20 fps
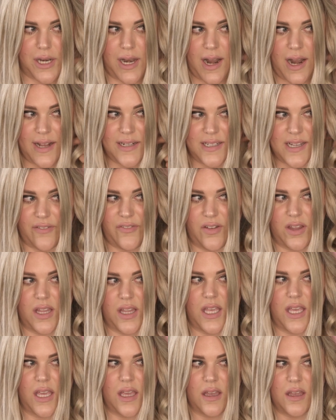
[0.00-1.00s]
And I
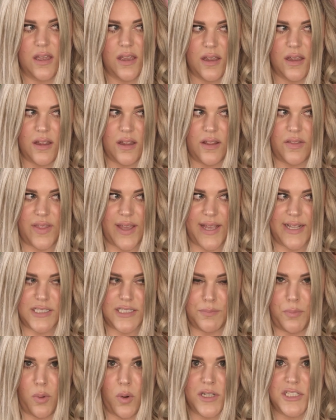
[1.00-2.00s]
definitely think it's
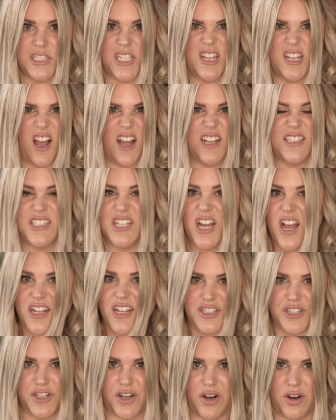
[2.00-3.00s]
important to not
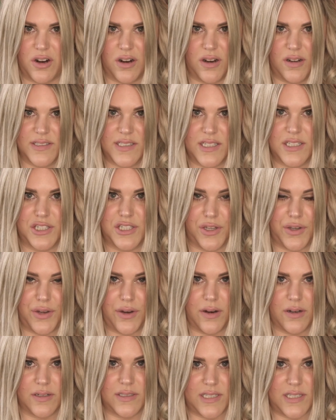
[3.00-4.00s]
touch your curls until
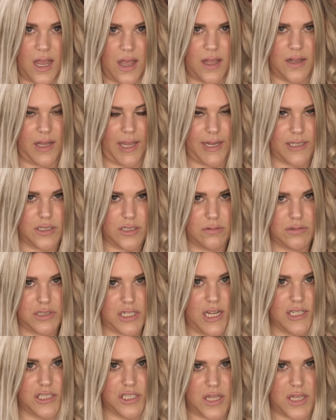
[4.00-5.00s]
you're done. Like, don't
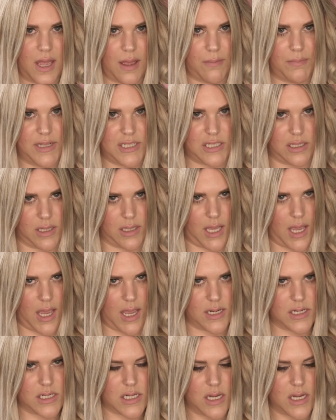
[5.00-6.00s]
touch them until the
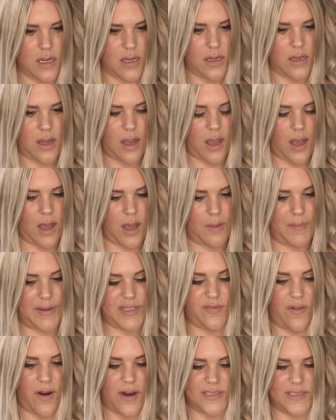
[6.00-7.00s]
end,
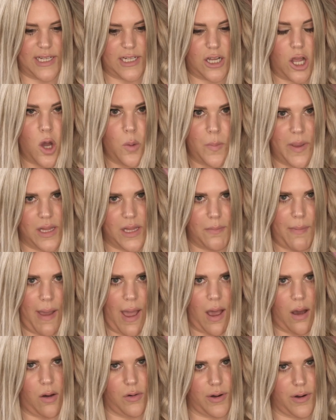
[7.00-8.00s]
as far as like combing them
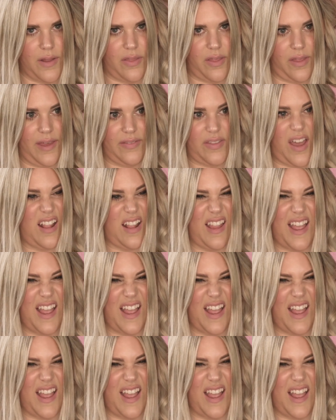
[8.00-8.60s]
out or anything like that.